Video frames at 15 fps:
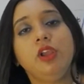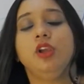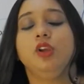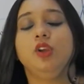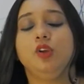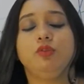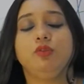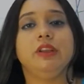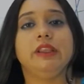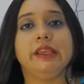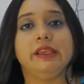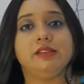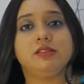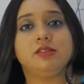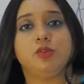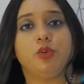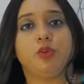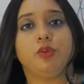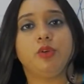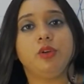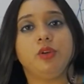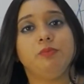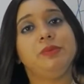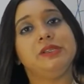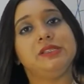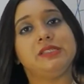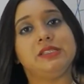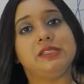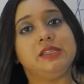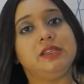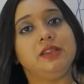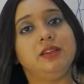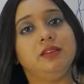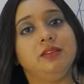you will ace your PTE